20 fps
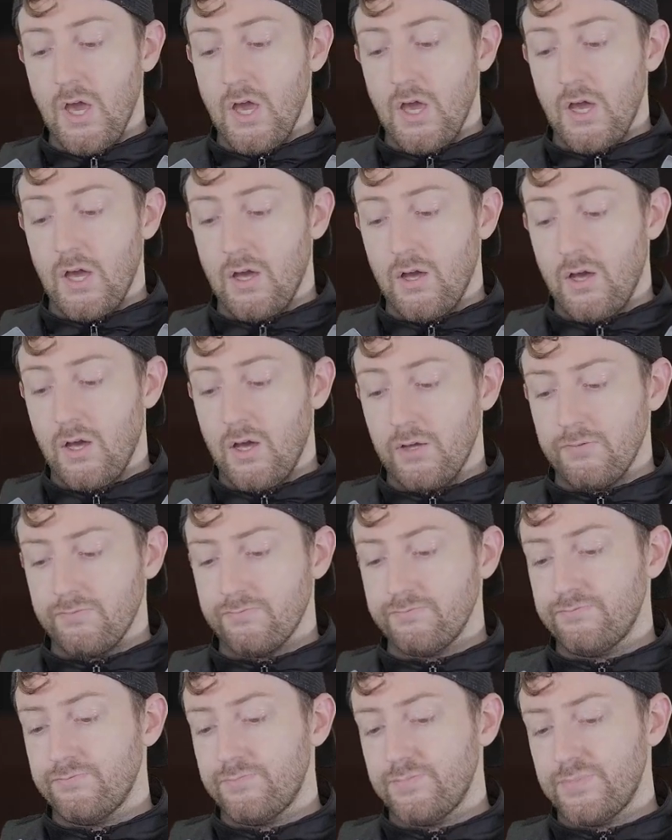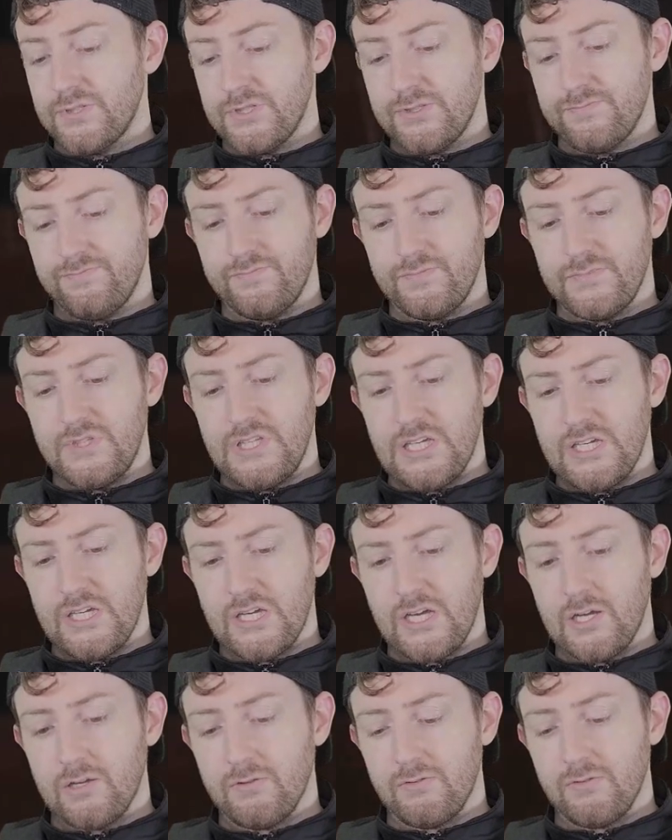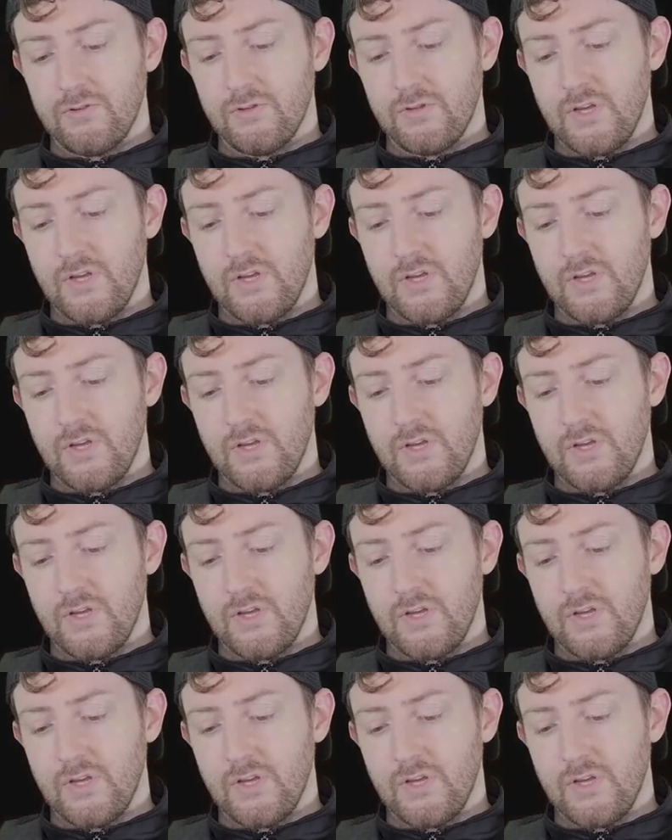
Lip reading: But yeah,